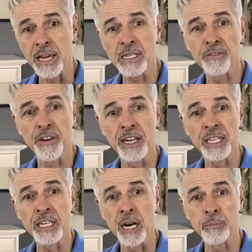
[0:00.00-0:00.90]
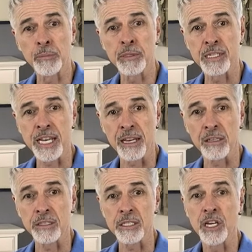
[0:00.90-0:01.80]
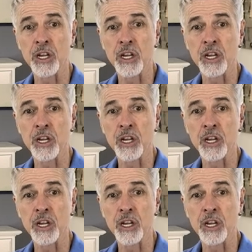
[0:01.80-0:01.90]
is finding comparable sales,